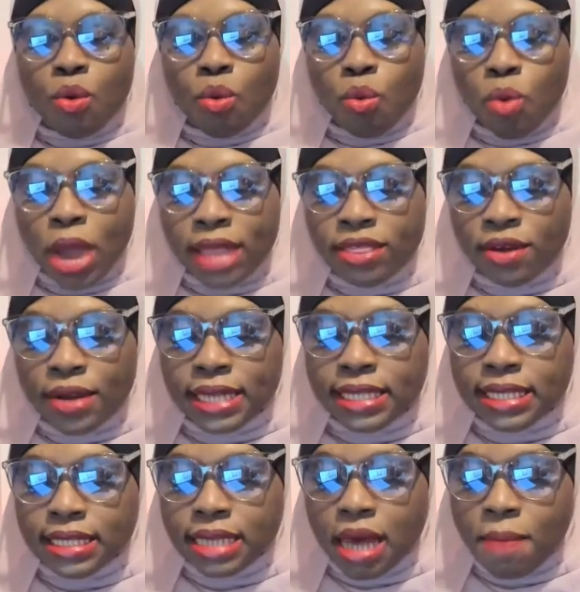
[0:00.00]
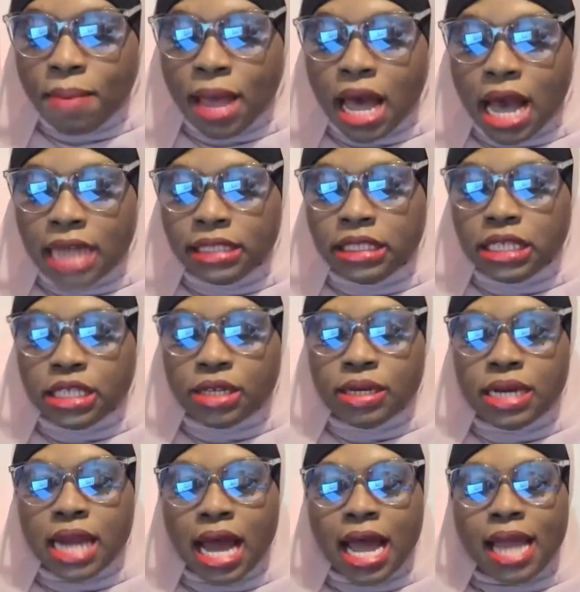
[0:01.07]
whether it's subconscious or
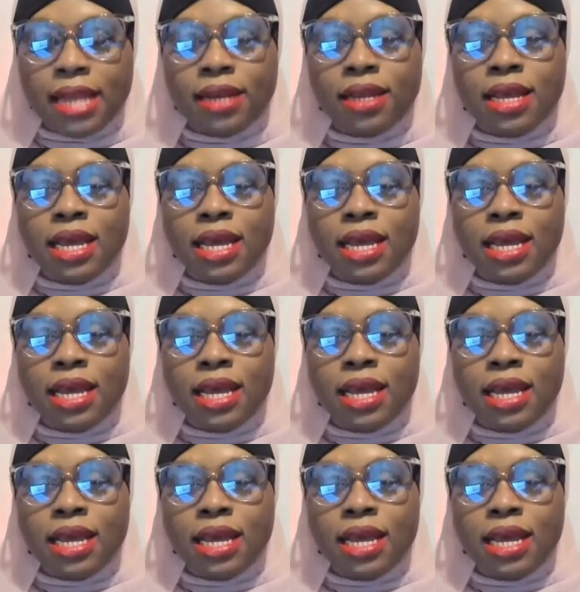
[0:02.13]
not.